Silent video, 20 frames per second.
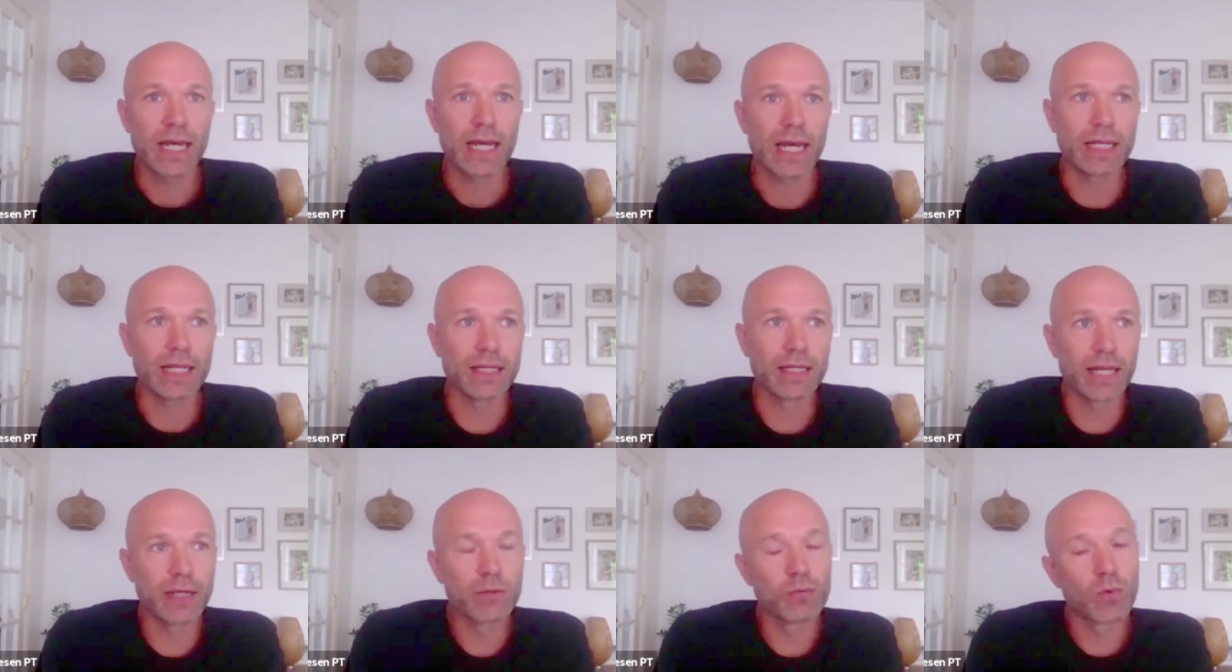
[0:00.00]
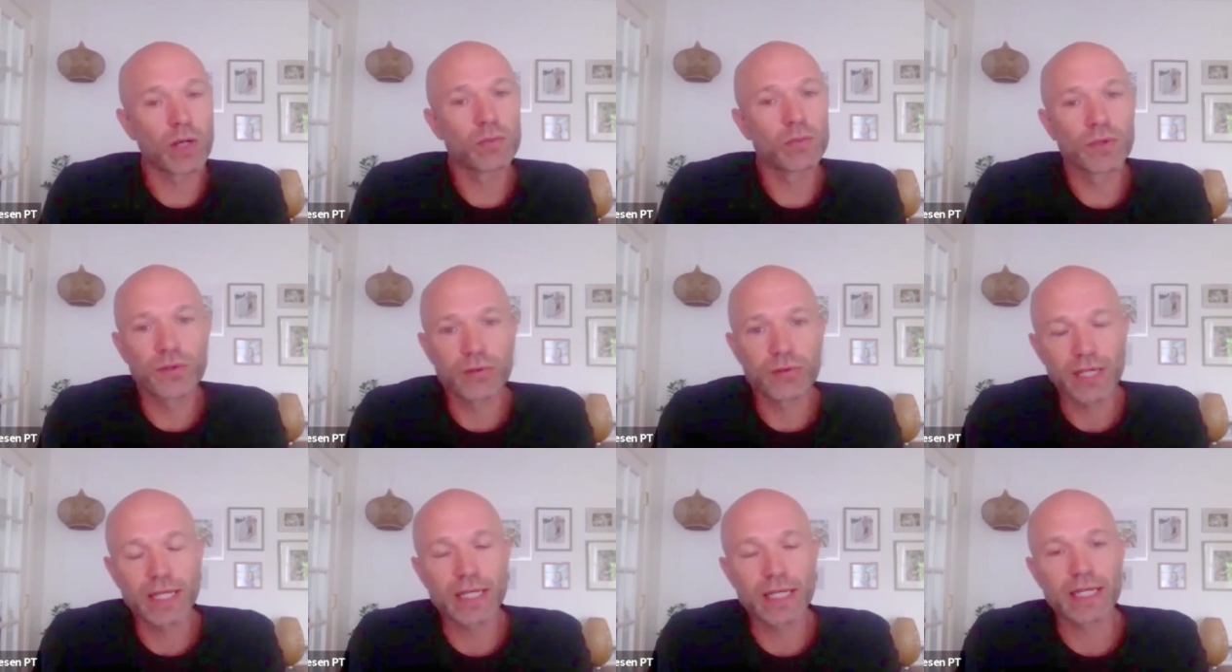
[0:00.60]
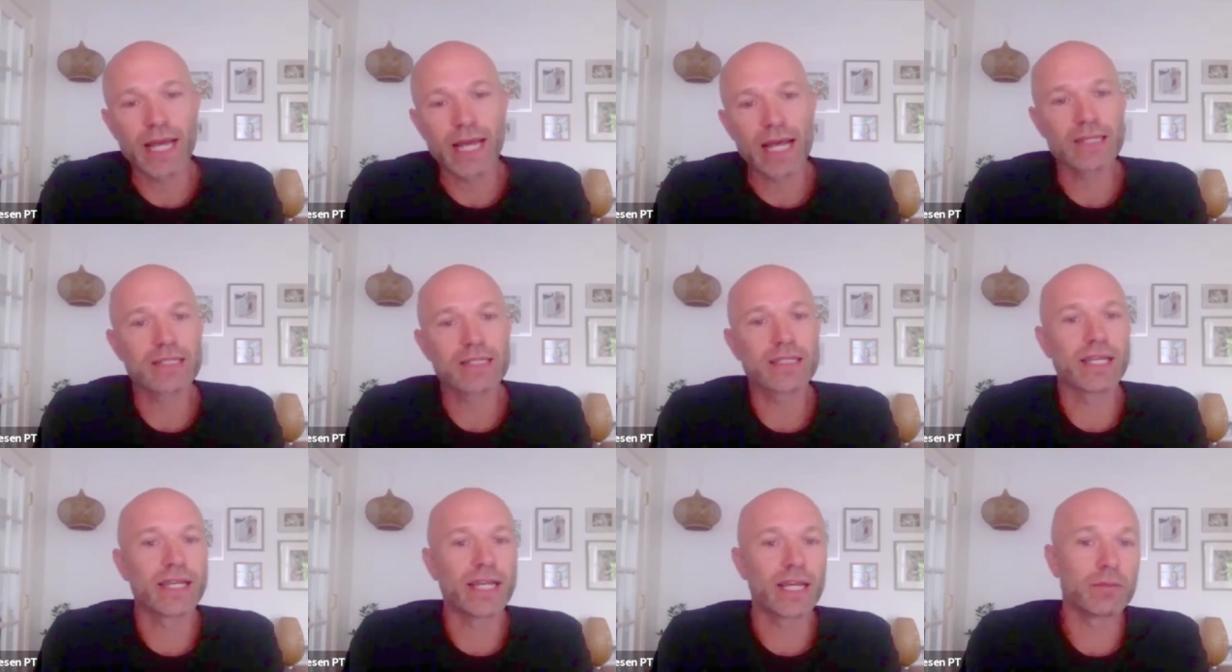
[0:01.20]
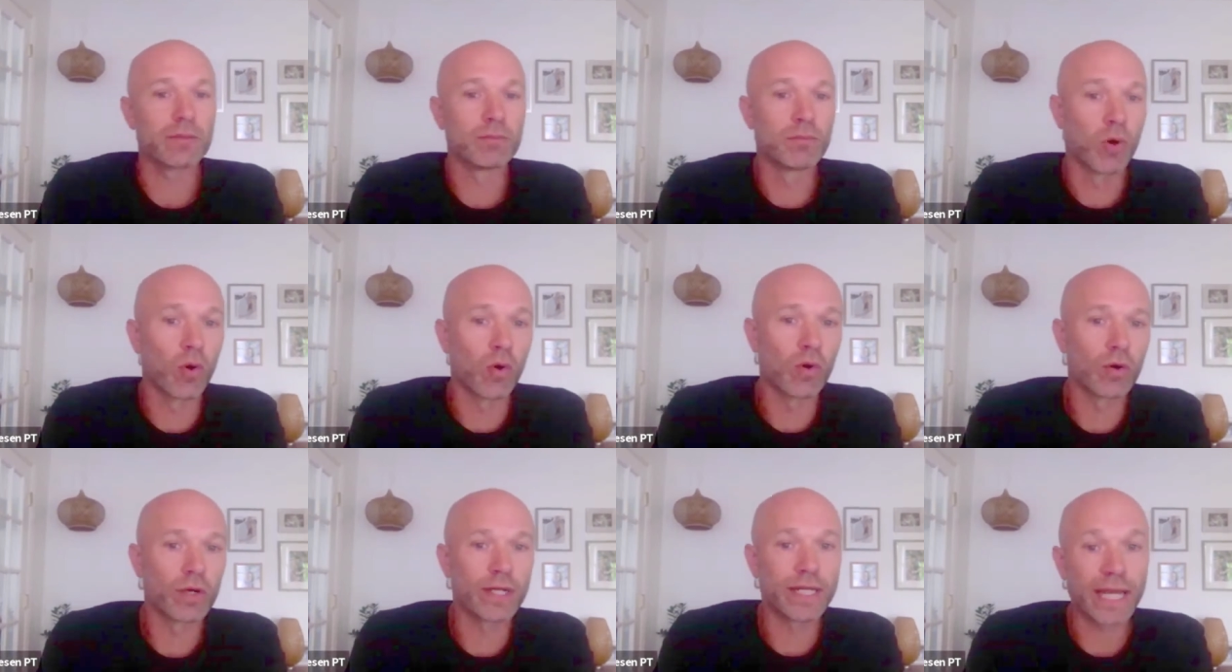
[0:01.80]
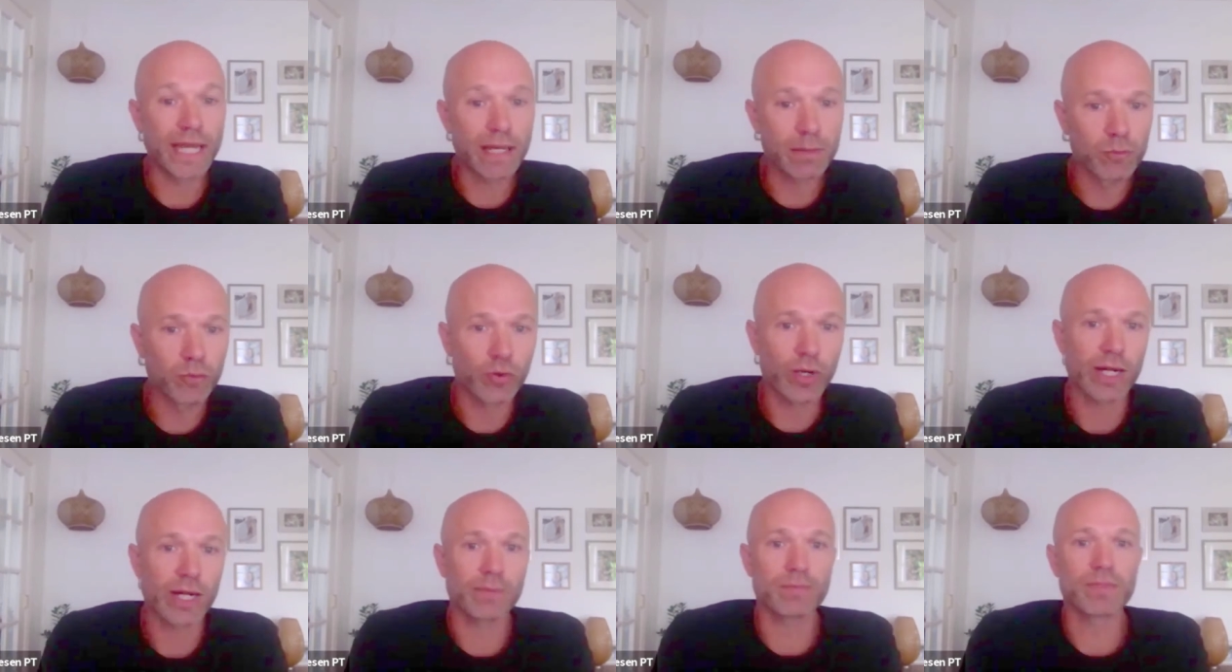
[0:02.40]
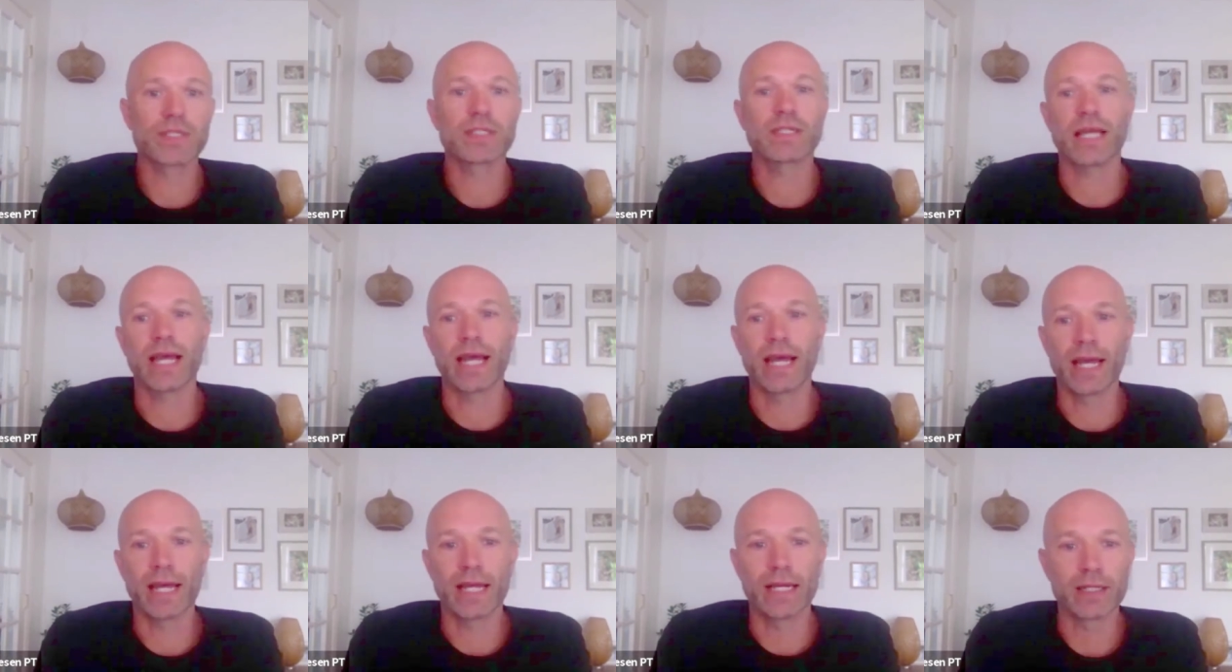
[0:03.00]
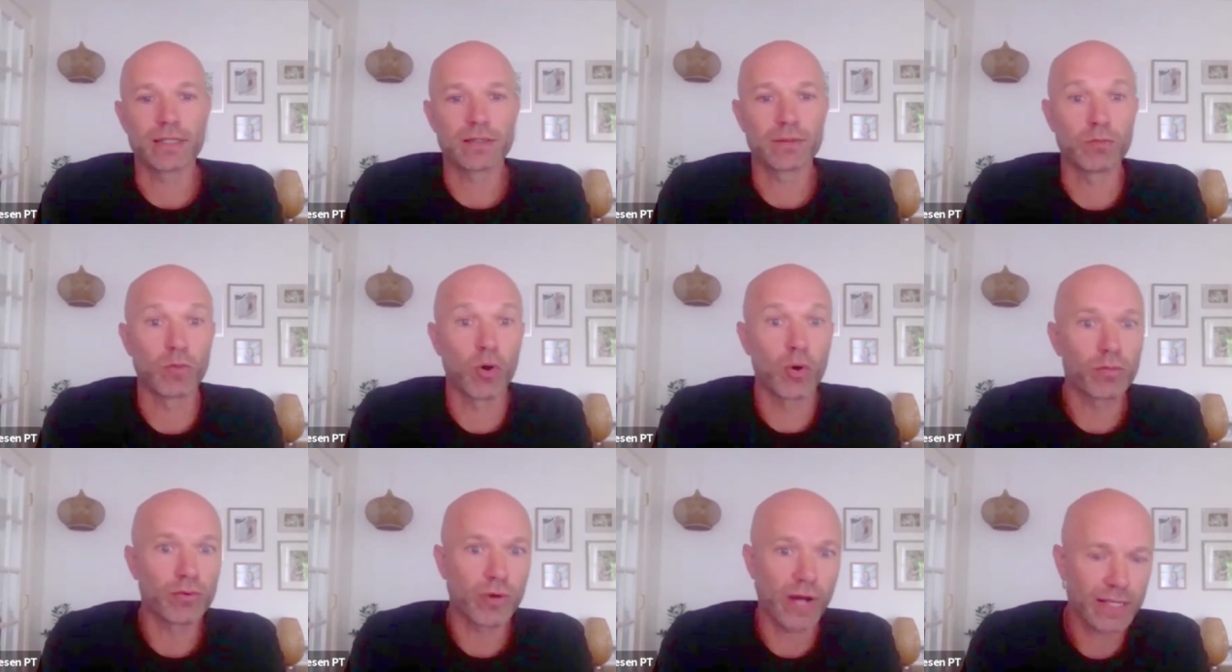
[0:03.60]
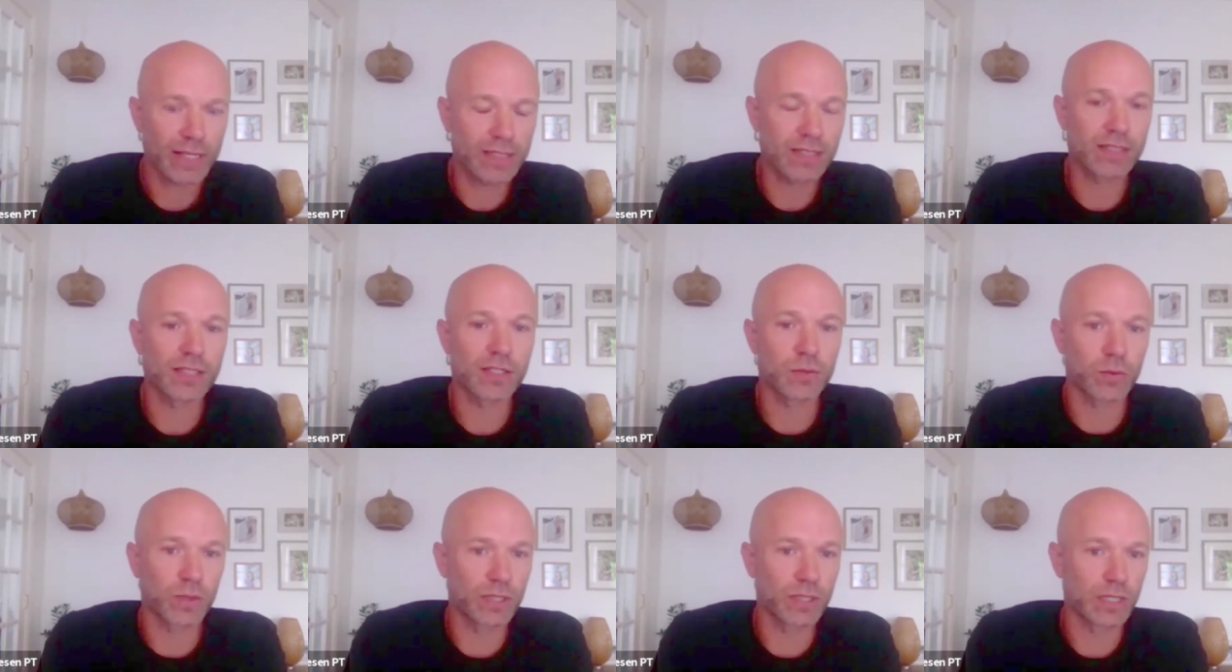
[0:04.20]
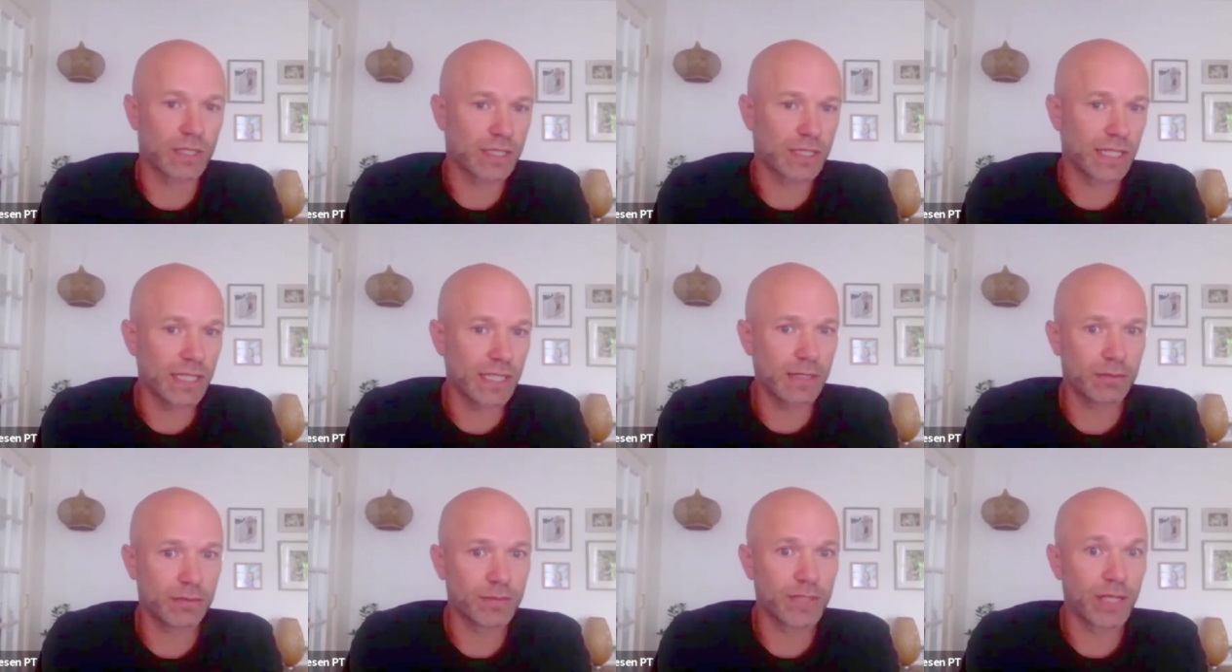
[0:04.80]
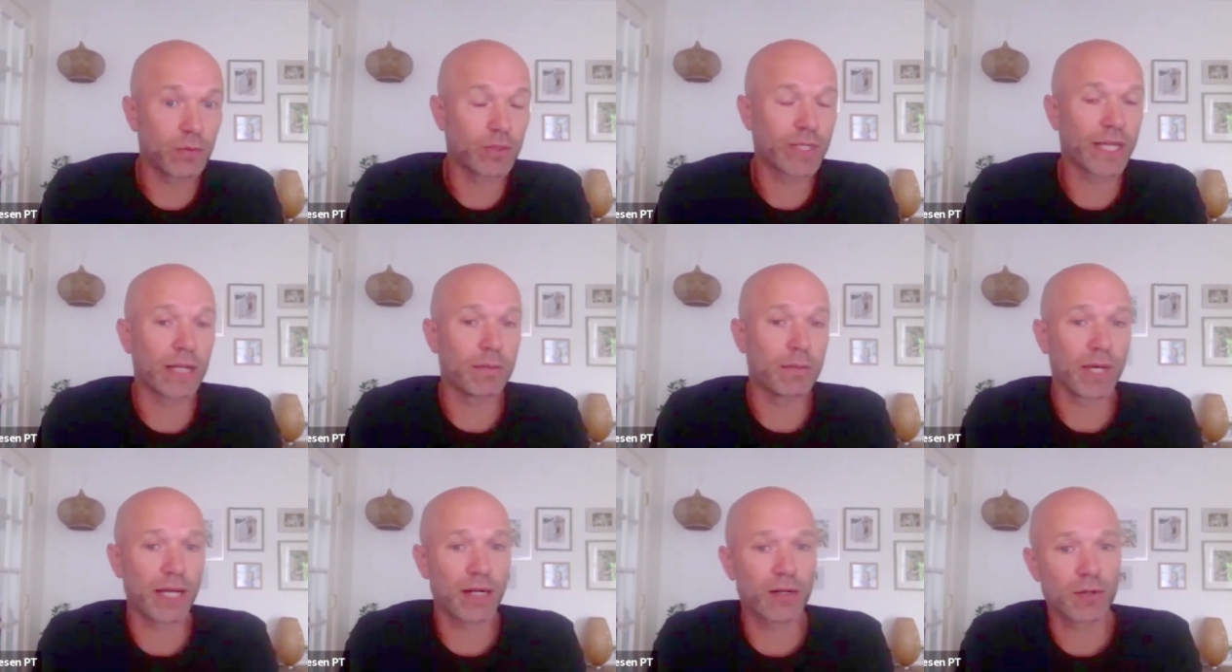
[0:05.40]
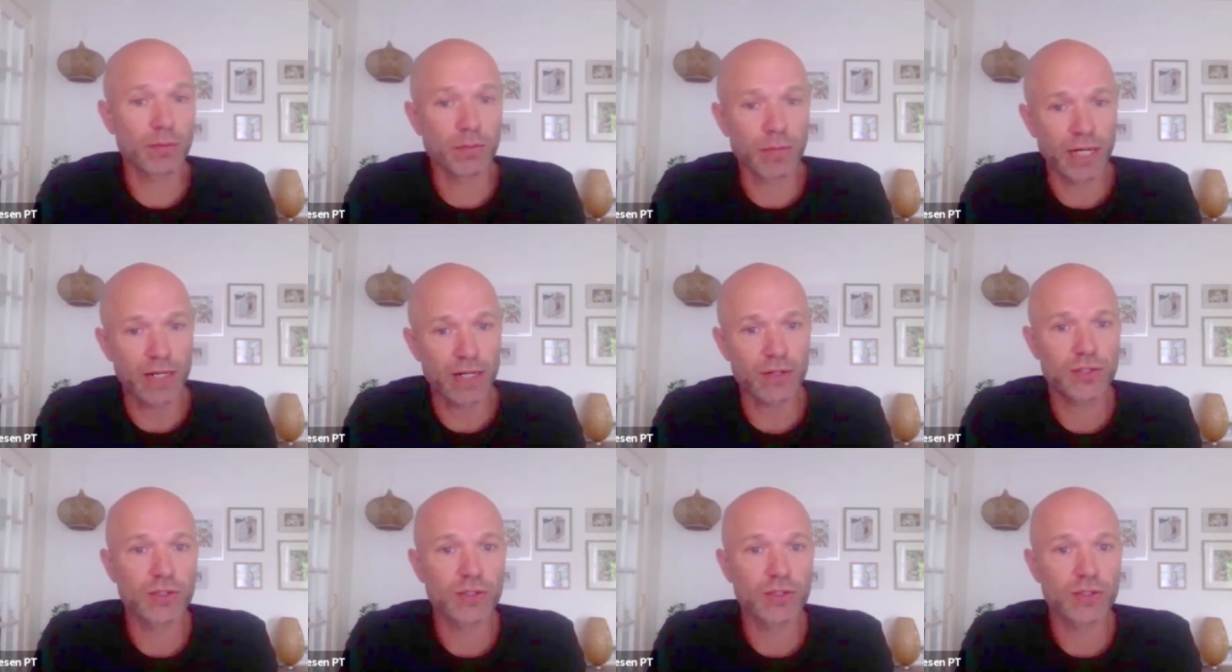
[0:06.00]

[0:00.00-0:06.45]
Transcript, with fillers: And then one would think as they get more game reps and more practices with the team, they would get better and better.